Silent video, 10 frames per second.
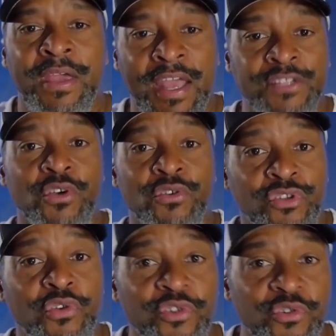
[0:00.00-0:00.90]
And so
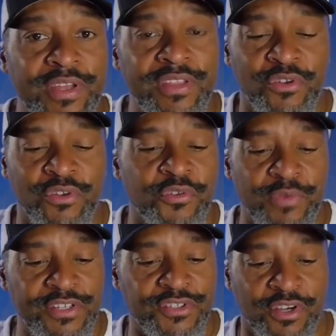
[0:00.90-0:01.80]
do the
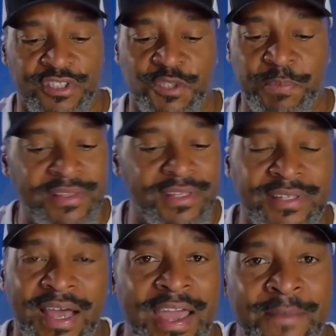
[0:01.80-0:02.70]
research. Spend the
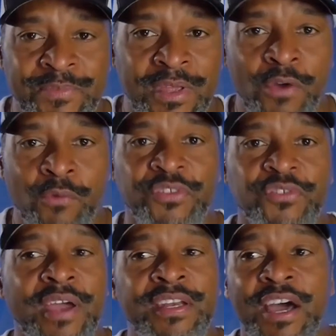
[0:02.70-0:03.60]
time with
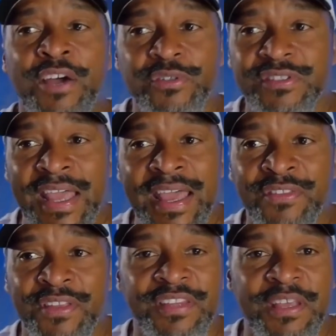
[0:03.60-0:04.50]
trying to understand
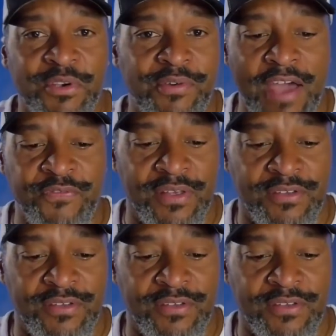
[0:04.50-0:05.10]
the demographics.